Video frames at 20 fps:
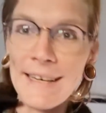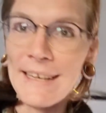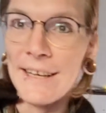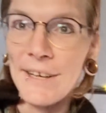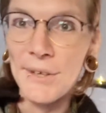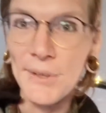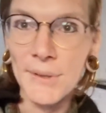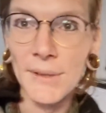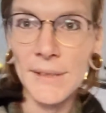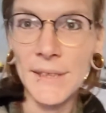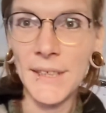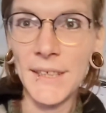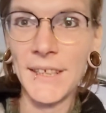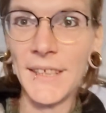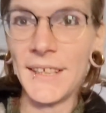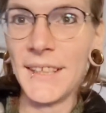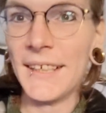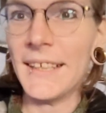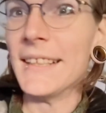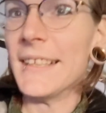now.
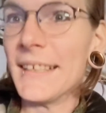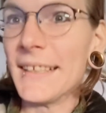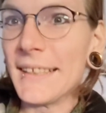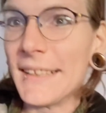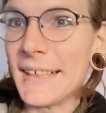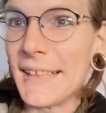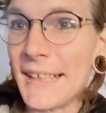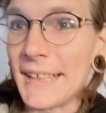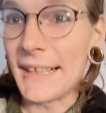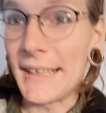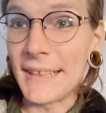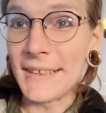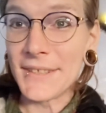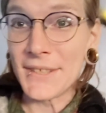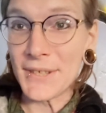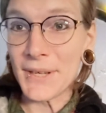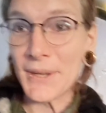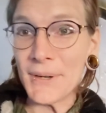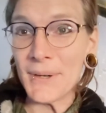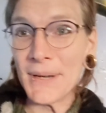
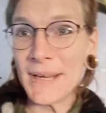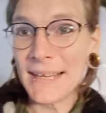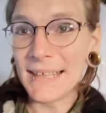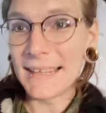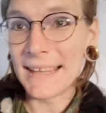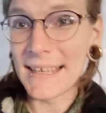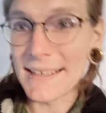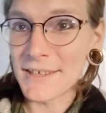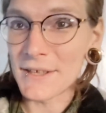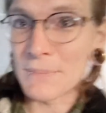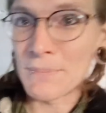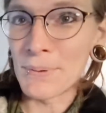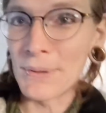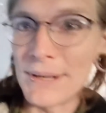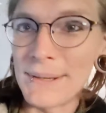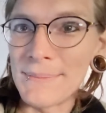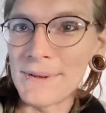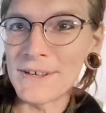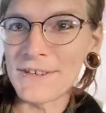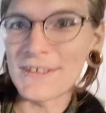So that's
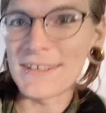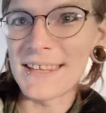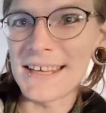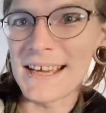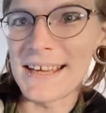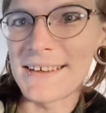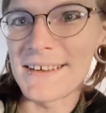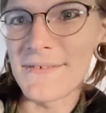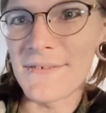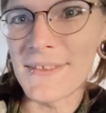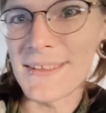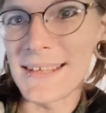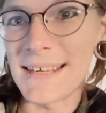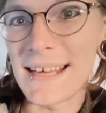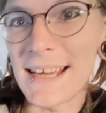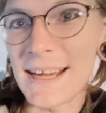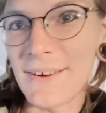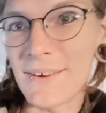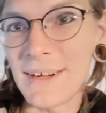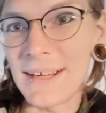pretty much the end of the
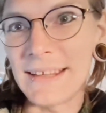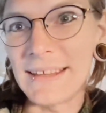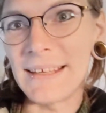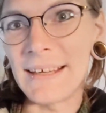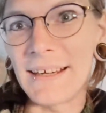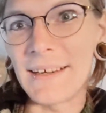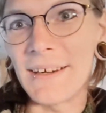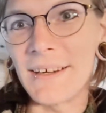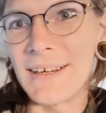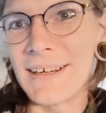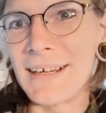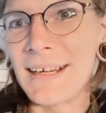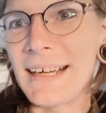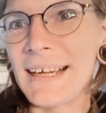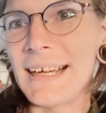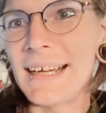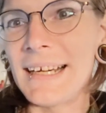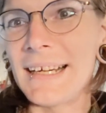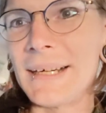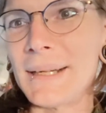day right there.
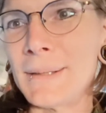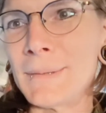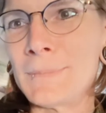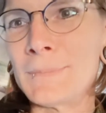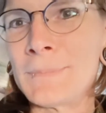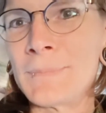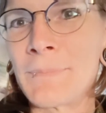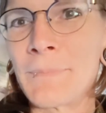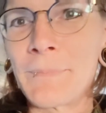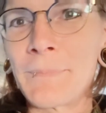And